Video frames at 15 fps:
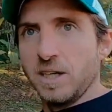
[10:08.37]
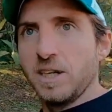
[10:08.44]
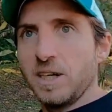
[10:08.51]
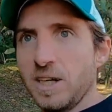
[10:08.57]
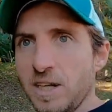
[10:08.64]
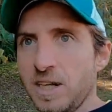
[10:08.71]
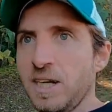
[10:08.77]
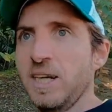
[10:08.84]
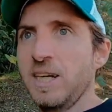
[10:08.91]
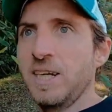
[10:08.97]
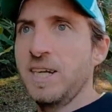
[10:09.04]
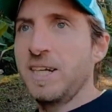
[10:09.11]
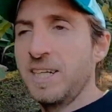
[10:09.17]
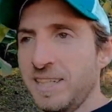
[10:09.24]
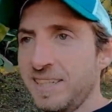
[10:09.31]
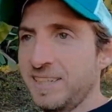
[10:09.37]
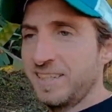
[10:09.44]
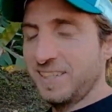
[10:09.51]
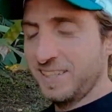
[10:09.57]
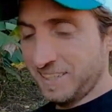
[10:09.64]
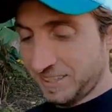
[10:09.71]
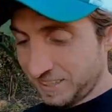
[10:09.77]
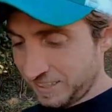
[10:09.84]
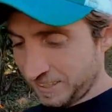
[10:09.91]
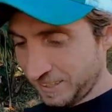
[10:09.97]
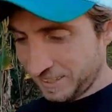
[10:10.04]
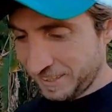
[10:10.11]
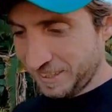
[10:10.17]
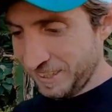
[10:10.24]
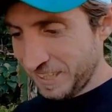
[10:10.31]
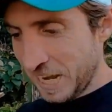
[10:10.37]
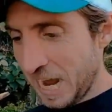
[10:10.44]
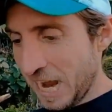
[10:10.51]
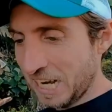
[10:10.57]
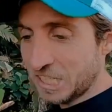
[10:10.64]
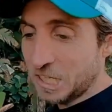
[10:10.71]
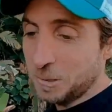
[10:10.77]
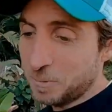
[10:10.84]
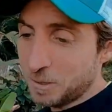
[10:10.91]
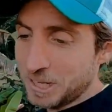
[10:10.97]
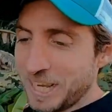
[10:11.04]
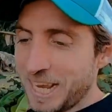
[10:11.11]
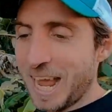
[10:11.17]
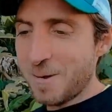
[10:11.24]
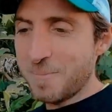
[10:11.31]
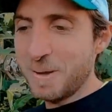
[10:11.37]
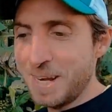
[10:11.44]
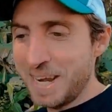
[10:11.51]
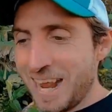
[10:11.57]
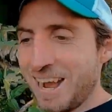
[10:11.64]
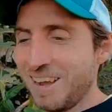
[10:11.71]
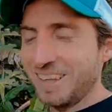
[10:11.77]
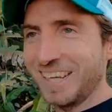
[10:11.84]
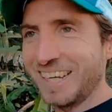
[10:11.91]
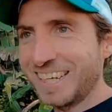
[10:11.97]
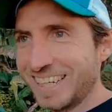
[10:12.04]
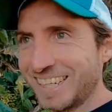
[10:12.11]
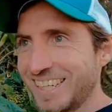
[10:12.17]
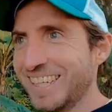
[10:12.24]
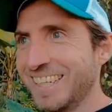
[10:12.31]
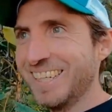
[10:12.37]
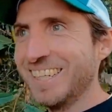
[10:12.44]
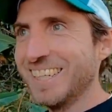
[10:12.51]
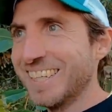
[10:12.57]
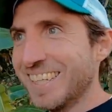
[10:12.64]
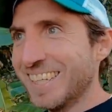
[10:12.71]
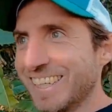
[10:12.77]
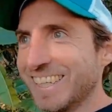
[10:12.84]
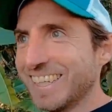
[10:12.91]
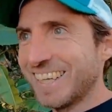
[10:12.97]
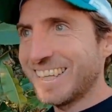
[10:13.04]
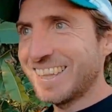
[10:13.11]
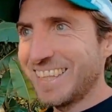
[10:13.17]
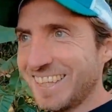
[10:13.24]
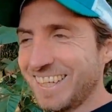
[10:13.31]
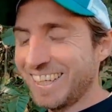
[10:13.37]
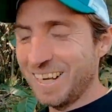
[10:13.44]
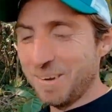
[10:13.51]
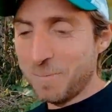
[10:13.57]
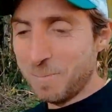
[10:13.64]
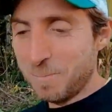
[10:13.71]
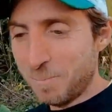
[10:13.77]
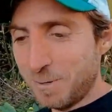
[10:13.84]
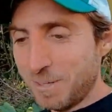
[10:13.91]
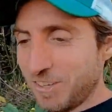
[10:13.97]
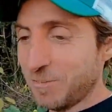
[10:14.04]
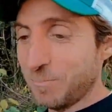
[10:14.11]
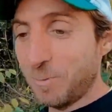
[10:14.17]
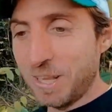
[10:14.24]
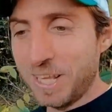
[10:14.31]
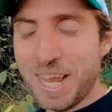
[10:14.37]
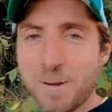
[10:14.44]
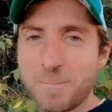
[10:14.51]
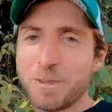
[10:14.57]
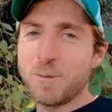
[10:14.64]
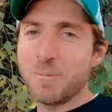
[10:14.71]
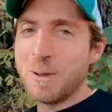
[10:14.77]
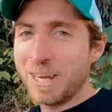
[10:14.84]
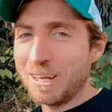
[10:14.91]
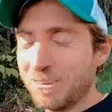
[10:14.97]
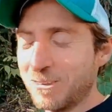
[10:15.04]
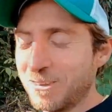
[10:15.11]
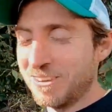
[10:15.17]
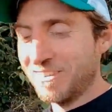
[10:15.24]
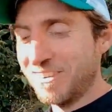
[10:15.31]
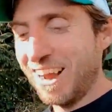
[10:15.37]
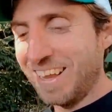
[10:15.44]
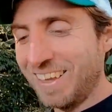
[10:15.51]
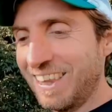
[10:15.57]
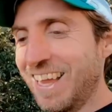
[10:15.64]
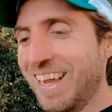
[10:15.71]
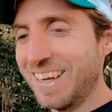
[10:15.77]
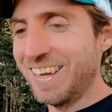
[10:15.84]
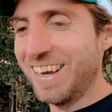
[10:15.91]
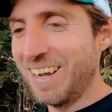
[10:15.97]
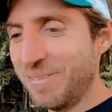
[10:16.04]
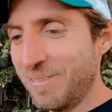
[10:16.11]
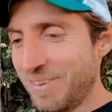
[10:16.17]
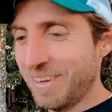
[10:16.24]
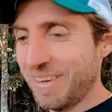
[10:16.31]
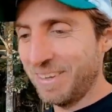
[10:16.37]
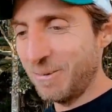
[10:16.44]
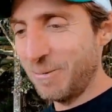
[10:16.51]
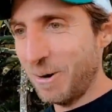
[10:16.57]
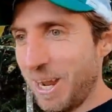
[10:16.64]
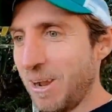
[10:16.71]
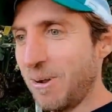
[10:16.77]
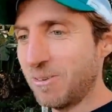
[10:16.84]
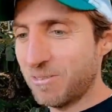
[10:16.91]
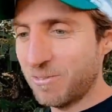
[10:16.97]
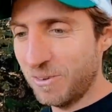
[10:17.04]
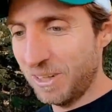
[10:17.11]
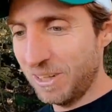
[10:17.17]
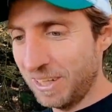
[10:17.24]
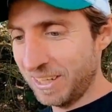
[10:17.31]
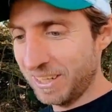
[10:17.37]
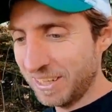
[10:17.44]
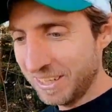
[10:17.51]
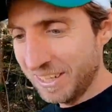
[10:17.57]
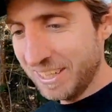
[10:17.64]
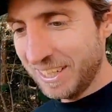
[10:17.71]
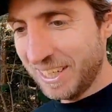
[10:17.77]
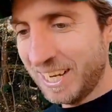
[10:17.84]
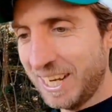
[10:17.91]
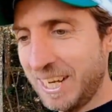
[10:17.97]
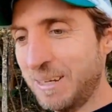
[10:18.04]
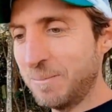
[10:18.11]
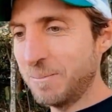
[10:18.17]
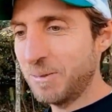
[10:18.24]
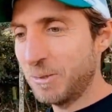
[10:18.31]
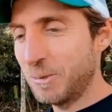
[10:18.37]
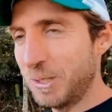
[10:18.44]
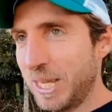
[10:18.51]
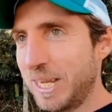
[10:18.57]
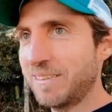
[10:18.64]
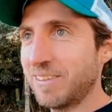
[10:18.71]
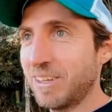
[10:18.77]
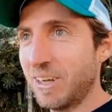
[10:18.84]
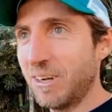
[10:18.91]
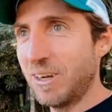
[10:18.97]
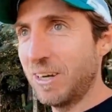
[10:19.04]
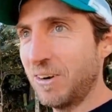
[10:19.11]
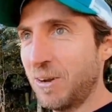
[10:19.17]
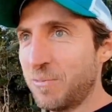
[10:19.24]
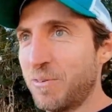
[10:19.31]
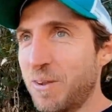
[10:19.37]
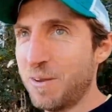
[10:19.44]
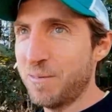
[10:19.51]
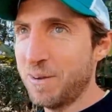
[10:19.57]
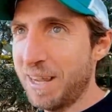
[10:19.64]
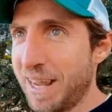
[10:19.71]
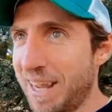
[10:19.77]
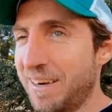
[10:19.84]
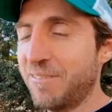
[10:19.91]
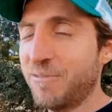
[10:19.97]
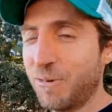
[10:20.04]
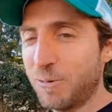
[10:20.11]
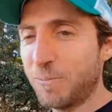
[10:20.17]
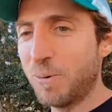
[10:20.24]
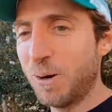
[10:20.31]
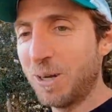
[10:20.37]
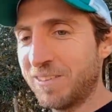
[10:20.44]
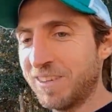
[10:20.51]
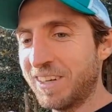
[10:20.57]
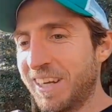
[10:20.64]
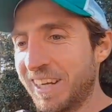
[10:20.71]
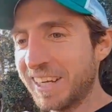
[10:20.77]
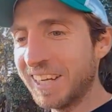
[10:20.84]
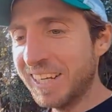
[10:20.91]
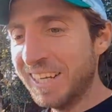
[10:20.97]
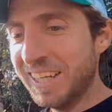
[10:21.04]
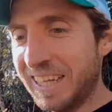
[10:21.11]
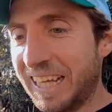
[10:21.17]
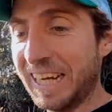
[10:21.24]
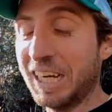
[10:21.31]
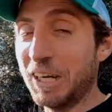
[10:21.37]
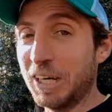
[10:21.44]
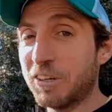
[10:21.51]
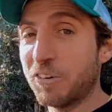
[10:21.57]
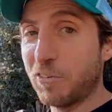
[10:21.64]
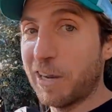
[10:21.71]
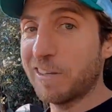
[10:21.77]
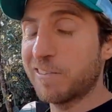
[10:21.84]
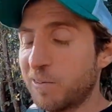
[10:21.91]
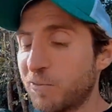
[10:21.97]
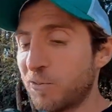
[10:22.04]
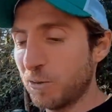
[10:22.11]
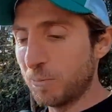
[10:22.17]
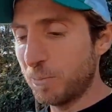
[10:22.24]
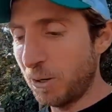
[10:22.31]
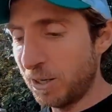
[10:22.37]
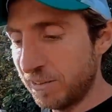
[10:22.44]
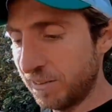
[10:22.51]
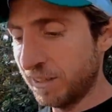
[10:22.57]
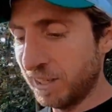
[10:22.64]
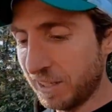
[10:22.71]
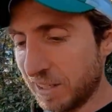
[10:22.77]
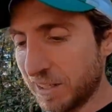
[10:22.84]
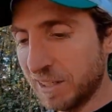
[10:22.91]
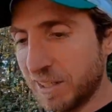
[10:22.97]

And yeah, actually pretty happy now. Like, I think I'm just pretty happy to make it to the start line after the way I was feeling 2 days ago. I don't know if you ever had food poisoning, like aggressive food poisoning.